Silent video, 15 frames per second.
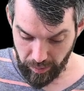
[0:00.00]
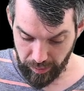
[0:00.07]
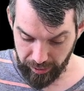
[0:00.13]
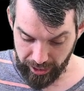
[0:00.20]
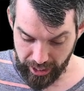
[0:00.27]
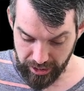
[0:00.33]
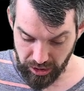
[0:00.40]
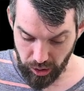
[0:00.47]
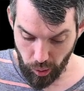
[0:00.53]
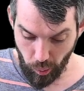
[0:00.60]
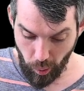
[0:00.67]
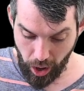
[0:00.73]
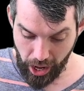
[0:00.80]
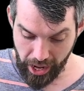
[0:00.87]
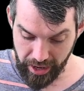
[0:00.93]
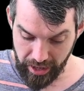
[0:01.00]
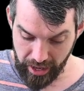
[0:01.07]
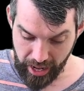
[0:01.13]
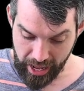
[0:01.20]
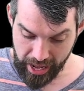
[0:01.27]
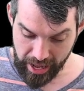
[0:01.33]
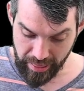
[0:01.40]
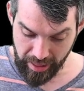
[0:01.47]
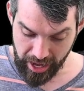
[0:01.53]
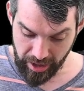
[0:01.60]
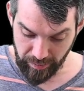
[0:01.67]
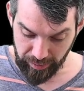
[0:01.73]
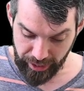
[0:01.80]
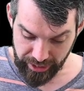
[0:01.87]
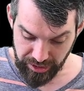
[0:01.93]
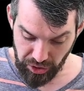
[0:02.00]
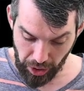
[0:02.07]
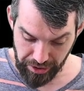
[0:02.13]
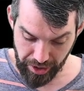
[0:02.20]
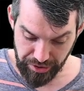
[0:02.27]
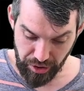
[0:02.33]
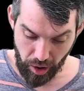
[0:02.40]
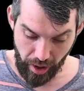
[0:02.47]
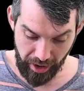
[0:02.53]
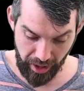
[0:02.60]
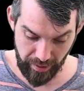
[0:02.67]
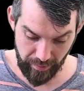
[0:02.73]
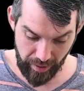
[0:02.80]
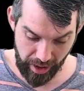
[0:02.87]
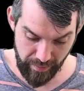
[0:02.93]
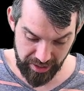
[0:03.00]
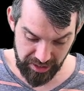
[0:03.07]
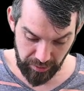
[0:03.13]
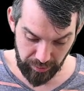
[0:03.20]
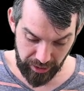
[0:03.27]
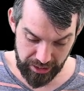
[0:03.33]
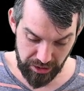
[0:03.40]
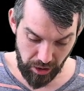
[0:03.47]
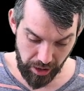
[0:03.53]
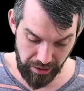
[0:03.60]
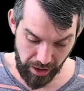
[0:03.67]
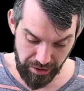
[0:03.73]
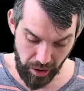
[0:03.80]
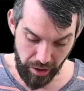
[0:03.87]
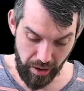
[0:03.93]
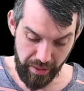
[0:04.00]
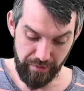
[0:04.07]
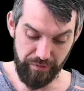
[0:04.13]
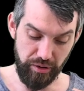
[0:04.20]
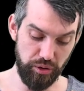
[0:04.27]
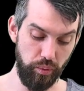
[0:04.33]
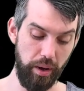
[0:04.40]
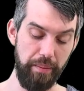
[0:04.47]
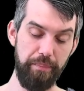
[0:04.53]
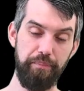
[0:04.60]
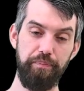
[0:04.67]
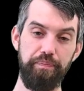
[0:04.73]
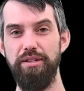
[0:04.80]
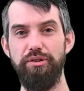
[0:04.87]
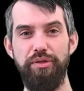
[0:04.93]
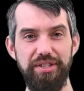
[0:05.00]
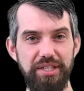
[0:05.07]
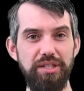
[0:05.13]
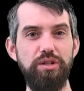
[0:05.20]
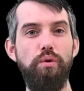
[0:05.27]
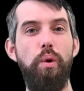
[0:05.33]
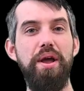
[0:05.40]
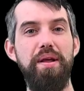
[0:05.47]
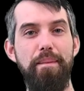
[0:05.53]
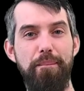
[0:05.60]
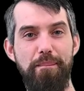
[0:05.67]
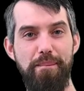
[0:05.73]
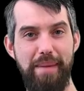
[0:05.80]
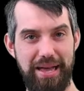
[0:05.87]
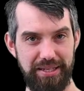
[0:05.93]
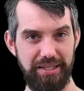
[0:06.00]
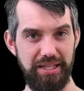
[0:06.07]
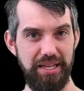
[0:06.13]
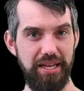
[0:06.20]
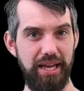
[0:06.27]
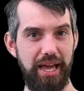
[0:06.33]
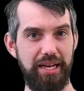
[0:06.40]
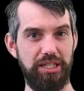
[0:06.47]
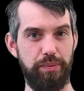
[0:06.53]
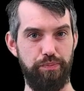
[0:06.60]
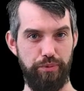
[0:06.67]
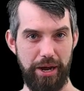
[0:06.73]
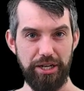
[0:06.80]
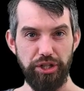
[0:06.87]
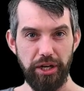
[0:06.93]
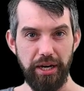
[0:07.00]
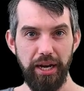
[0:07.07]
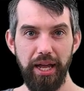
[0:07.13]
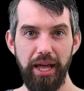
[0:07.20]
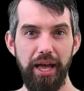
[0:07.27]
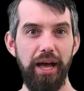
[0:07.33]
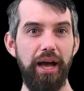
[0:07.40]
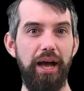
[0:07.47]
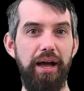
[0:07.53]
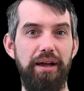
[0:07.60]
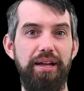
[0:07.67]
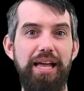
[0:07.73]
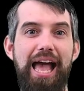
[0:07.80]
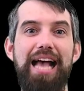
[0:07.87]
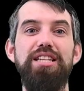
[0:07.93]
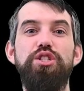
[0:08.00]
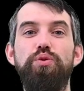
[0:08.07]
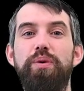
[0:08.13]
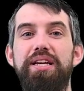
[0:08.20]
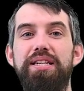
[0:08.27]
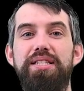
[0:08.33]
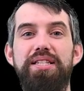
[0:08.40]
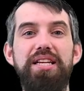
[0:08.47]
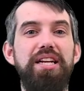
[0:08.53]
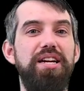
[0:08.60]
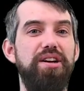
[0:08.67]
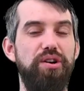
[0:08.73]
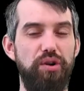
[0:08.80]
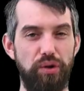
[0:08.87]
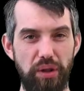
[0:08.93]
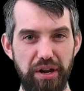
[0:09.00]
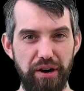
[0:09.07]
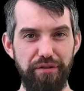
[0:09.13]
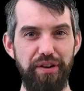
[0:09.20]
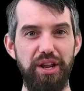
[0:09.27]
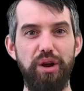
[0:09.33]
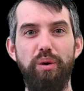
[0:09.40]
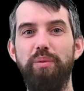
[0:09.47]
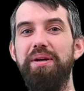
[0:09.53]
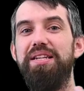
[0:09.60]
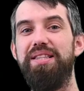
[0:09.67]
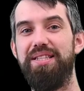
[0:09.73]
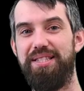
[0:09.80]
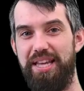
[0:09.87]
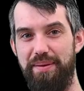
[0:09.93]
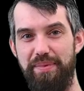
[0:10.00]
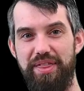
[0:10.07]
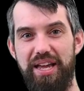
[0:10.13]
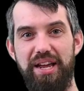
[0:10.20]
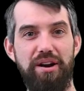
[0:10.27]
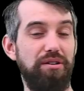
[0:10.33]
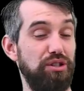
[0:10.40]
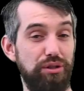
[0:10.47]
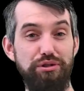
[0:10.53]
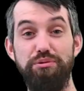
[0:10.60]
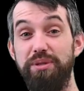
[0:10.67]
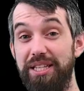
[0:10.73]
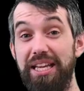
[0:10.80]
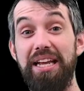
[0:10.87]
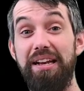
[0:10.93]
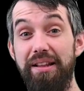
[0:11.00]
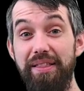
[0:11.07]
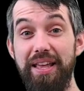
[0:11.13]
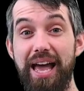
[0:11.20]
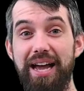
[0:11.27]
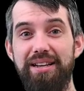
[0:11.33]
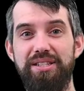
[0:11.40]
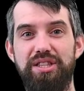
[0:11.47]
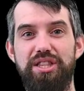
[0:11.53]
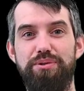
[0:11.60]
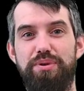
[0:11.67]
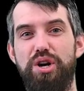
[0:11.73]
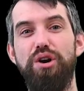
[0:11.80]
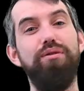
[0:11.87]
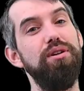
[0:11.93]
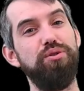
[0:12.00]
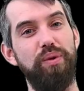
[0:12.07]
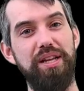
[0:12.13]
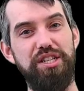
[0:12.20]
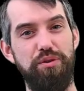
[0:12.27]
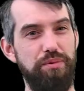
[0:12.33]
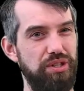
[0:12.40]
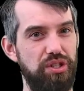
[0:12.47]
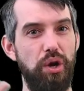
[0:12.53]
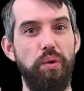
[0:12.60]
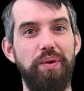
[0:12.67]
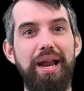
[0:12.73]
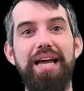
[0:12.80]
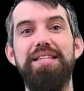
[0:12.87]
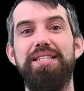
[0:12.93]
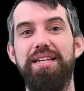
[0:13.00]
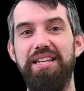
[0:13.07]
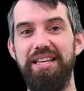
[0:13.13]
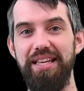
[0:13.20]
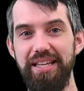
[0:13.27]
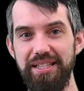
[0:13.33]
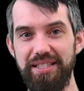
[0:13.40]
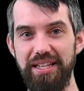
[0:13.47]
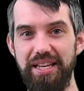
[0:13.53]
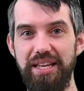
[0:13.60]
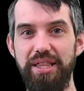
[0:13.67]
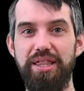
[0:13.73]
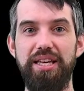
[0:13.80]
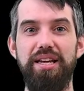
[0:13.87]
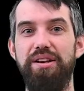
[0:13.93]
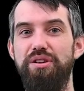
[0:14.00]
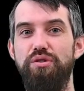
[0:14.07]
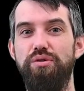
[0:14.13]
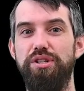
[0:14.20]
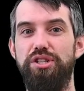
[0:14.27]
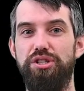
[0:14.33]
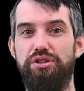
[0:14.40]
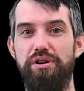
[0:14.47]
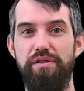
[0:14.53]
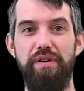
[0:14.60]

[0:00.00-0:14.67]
plus 1, and then plus dot dot dot. I messed the plus dot dot dot on the first one. So this is quite a messy expression. As we had seen in an earlier video when we did the same thing and our solution was e to the x, the recurrence relation was so nice and easy that you could just sort